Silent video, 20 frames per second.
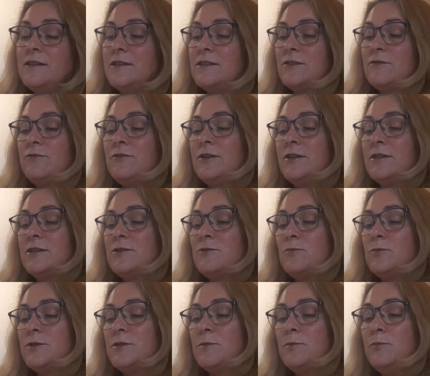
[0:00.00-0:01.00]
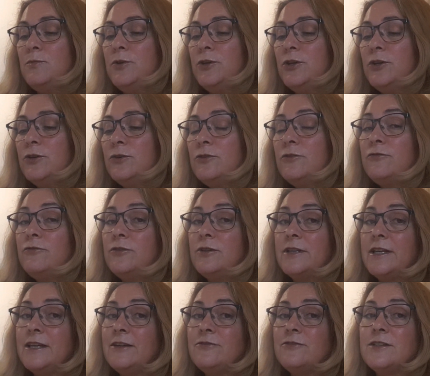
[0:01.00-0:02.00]
this first, was a beautiful
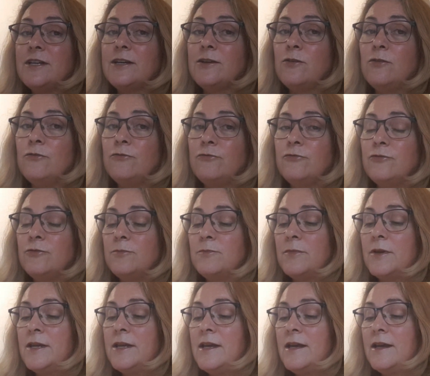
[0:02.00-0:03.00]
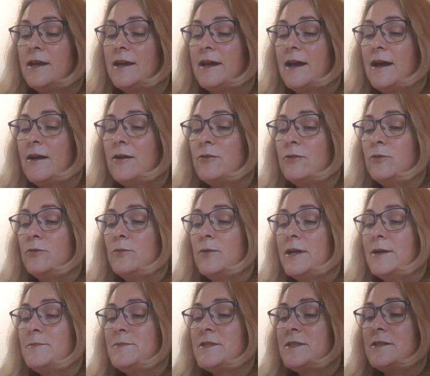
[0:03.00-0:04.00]
gift I got from Carol
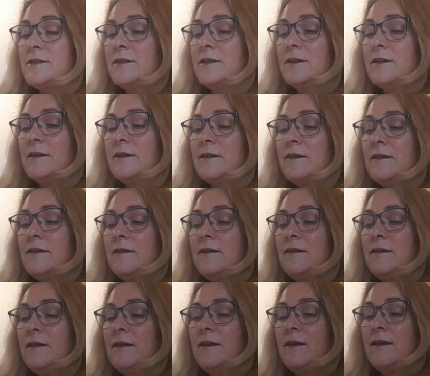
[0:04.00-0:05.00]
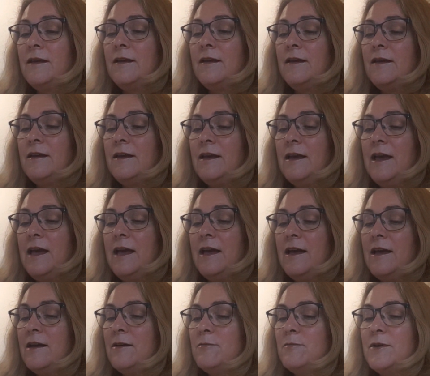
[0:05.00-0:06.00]
Webster.
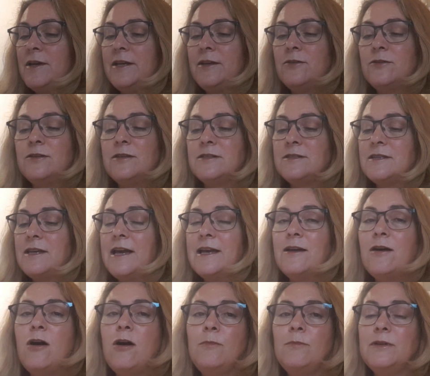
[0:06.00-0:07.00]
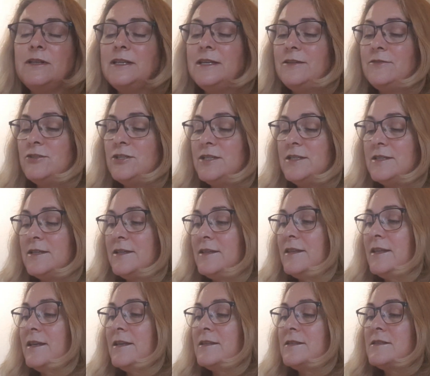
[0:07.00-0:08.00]
My goodness, I can't believe she did
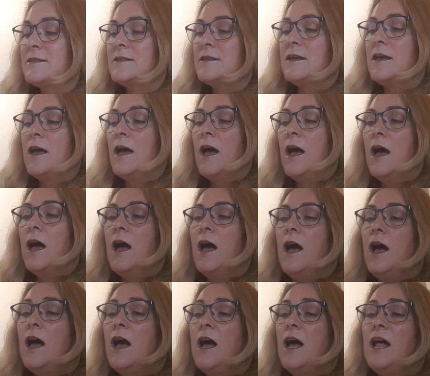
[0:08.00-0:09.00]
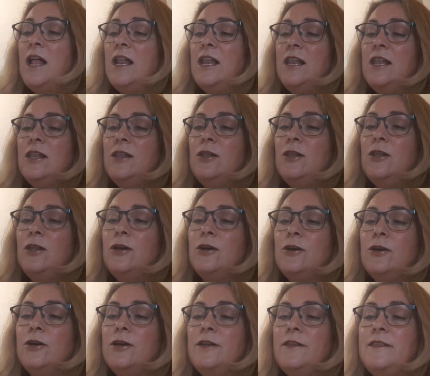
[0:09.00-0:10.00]
this.
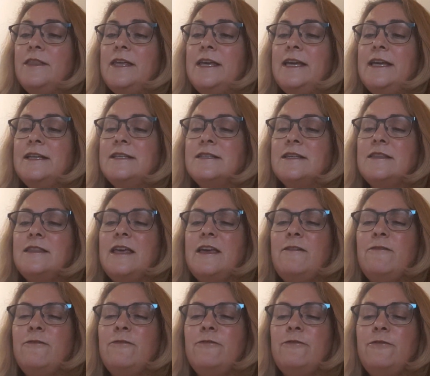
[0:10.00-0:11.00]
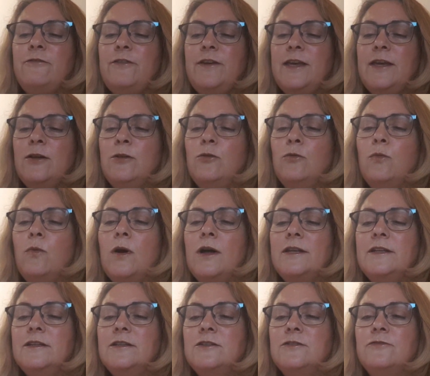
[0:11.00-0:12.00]
Look at these. They feel
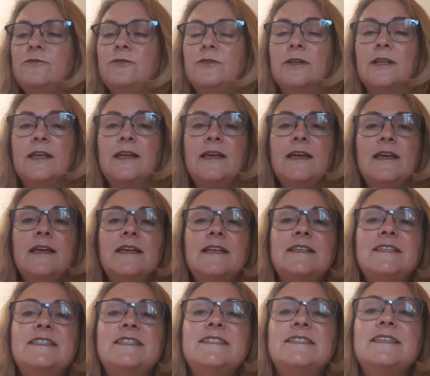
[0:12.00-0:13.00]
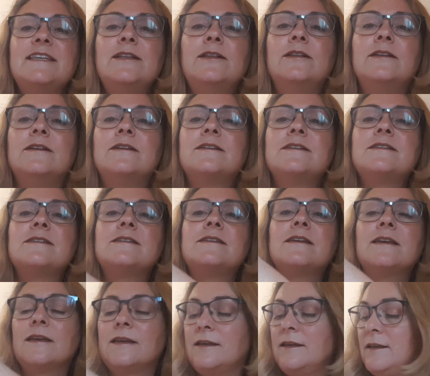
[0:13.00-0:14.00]
wonderful. Silks.
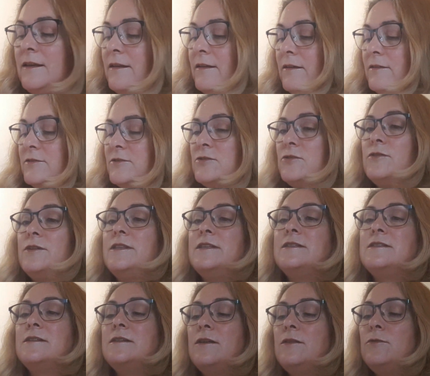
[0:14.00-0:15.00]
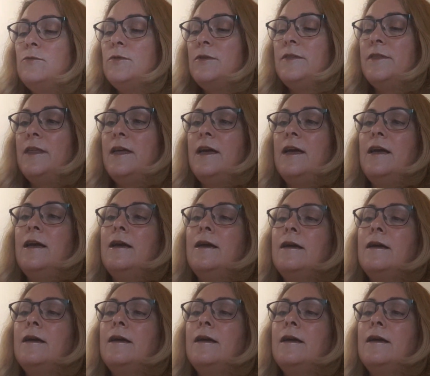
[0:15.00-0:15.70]
Sorry, there's another one there.